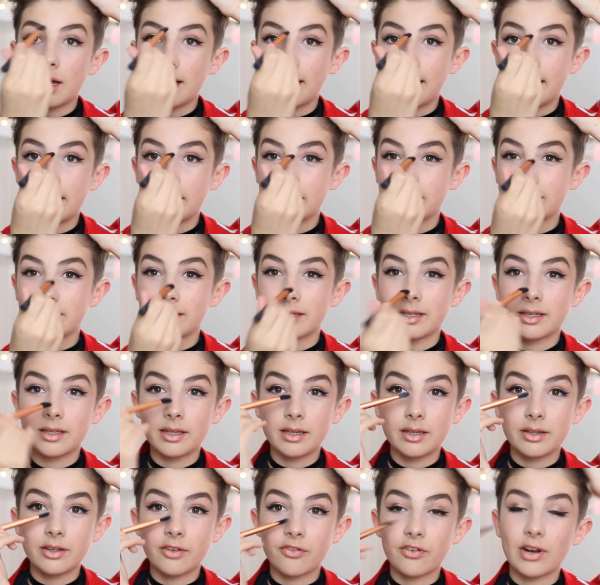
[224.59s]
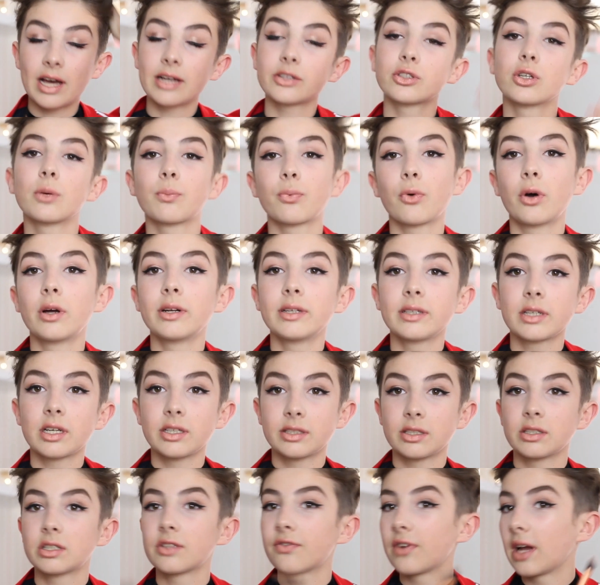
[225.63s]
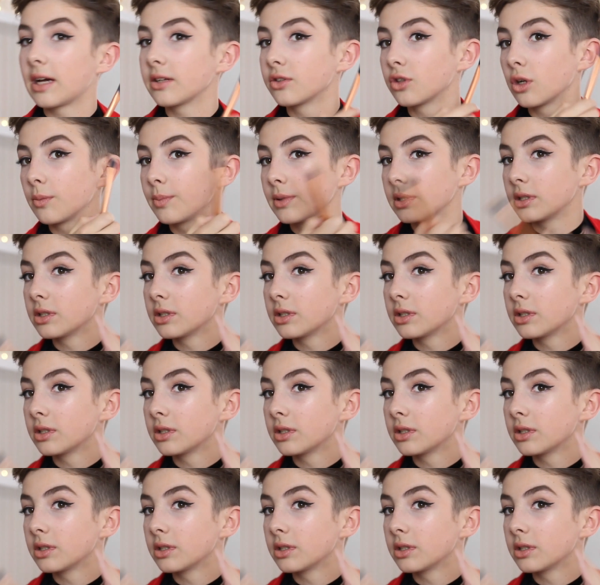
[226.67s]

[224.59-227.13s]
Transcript: And the flat top one, because it's flat top,